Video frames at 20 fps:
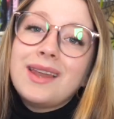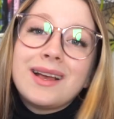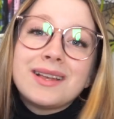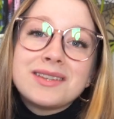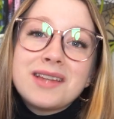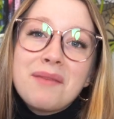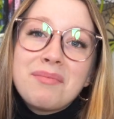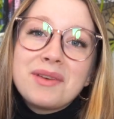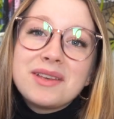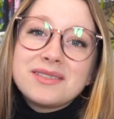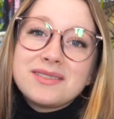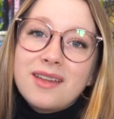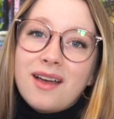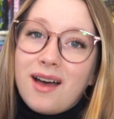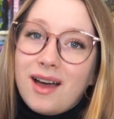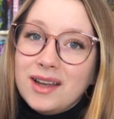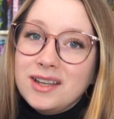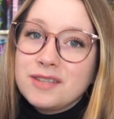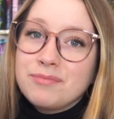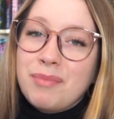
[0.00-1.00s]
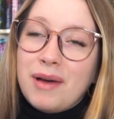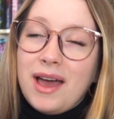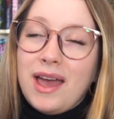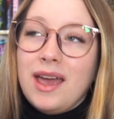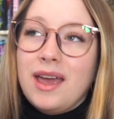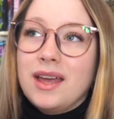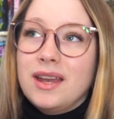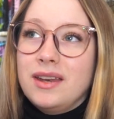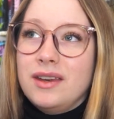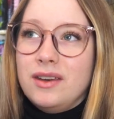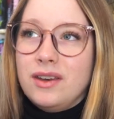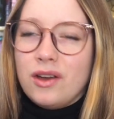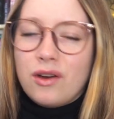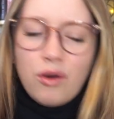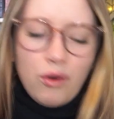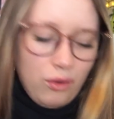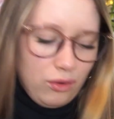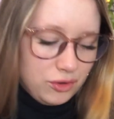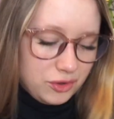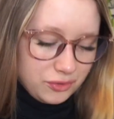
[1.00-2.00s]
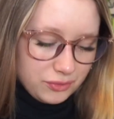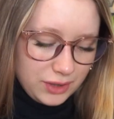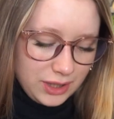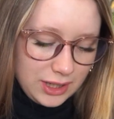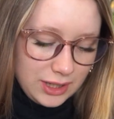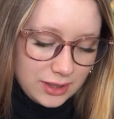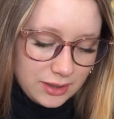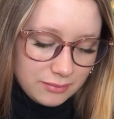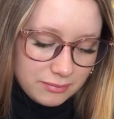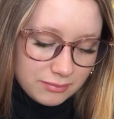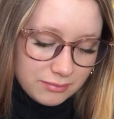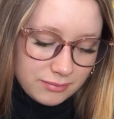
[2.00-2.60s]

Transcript: Next up is The Hunt by Nicole Green.